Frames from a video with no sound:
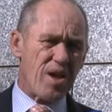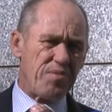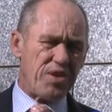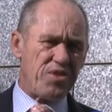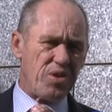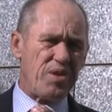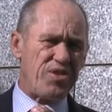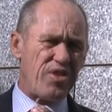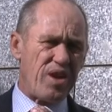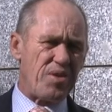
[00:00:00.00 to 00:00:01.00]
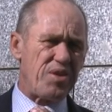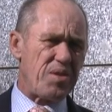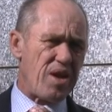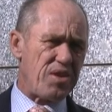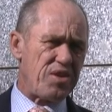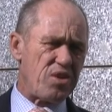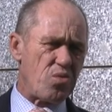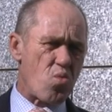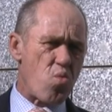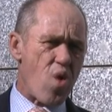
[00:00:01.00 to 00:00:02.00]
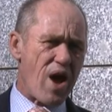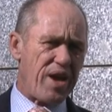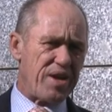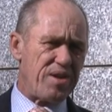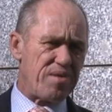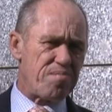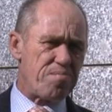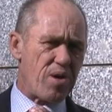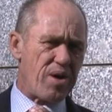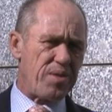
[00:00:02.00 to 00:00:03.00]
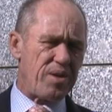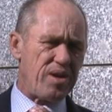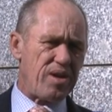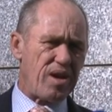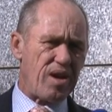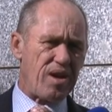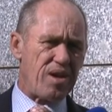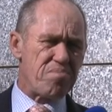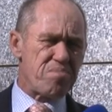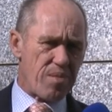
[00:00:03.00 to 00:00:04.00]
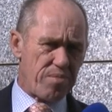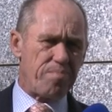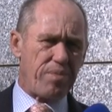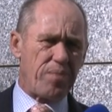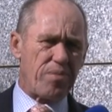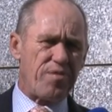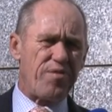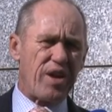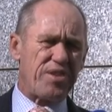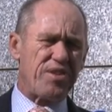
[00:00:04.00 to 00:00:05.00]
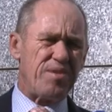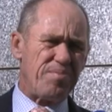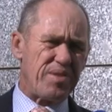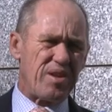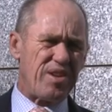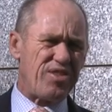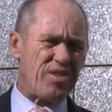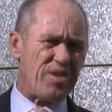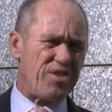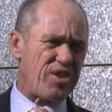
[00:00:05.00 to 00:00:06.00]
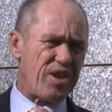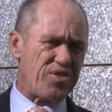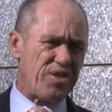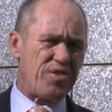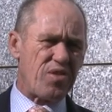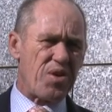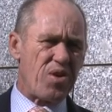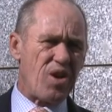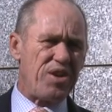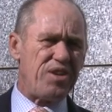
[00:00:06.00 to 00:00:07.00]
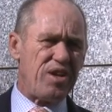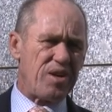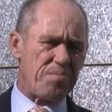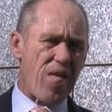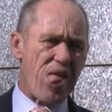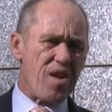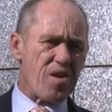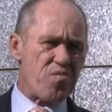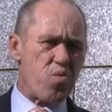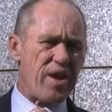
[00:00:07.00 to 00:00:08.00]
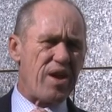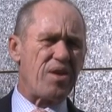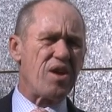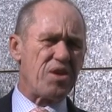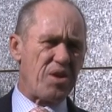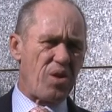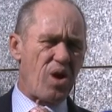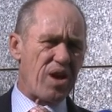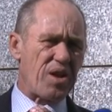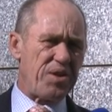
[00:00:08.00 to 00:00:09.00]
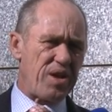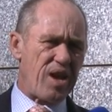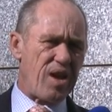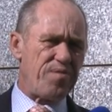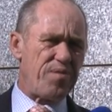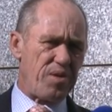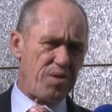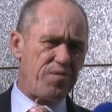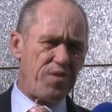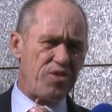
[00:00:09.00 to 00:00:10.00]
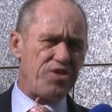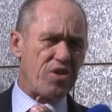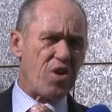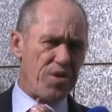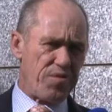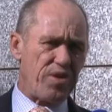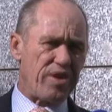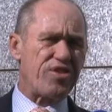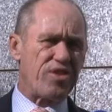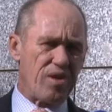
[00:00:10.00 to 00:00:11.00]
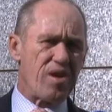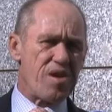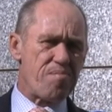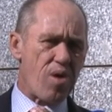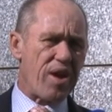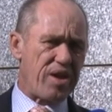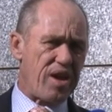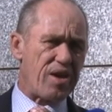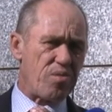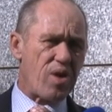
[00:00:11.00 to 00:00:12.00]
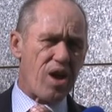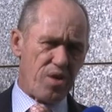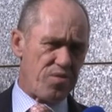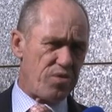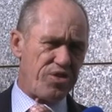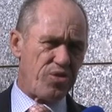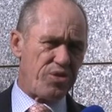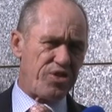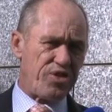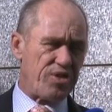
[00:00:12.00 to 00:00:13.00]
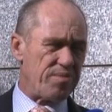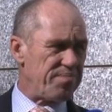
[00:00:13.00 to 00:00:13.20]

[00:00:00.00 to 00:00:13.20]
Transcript: You do this now, and now you weigh it by the number of people affected in each of these countries. You've got an idea of where you're likely to have the future conflicts break out over resources.